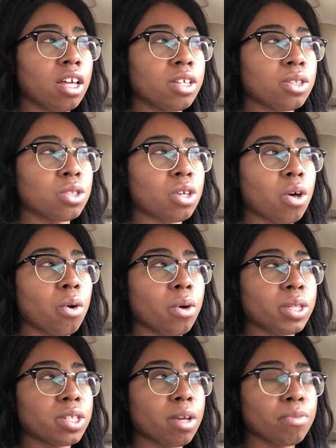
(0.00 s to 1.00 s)
So I
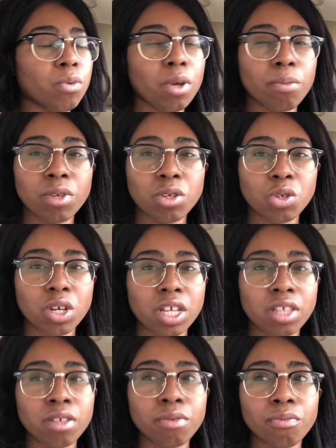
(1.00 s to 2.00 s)
stopped the
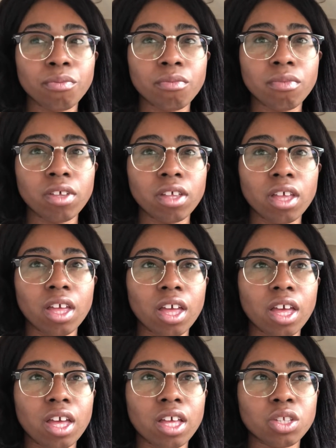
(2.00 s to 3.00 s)
Wellbutrin
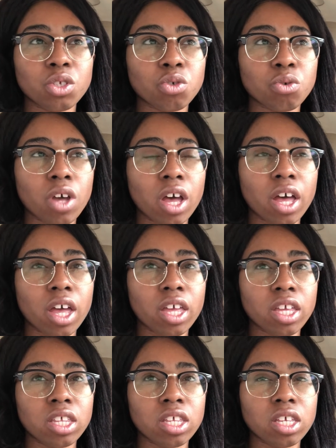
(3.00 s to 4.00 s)
and
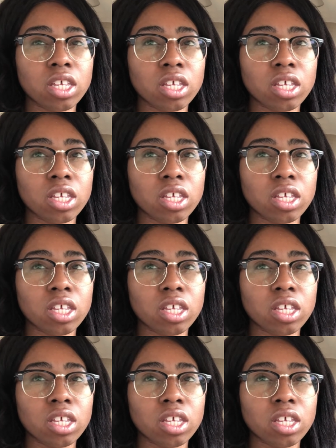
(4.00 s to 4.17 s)
tried.